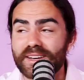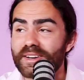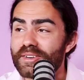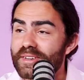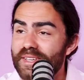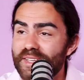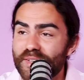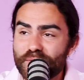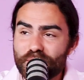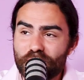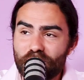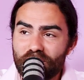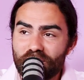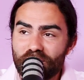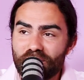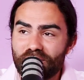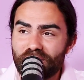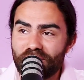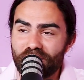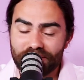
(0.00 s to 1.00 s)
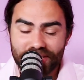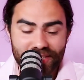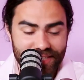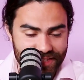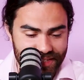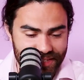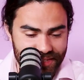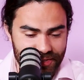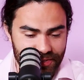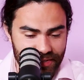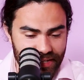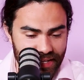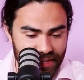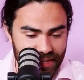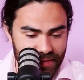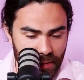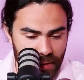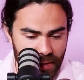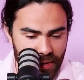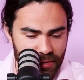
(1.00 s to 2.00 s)
Chloe, you are on it today.
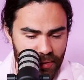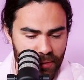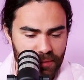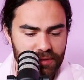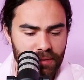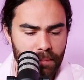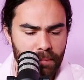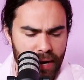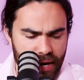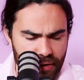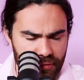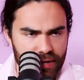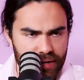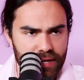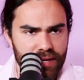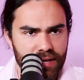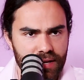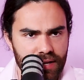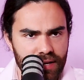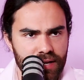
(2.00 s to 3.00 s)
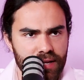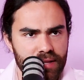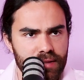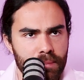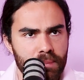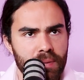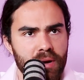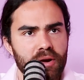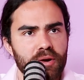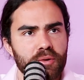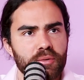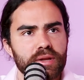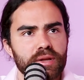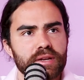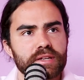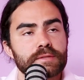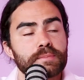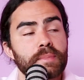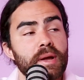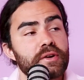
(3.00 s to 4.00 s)
The peri-weenus.